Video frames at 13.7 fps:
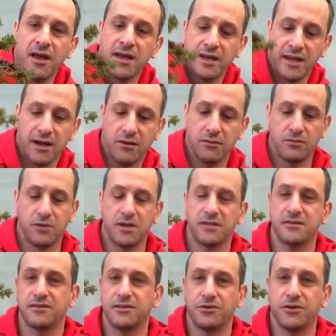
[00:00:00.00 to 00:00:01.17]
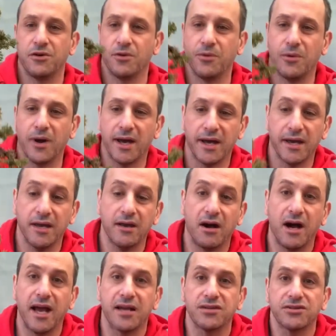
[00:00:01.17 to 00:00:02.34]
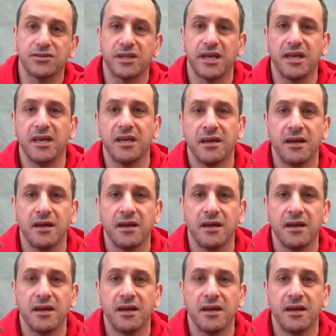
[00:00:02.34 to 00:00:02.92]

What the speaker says: Now, whilst you're away, can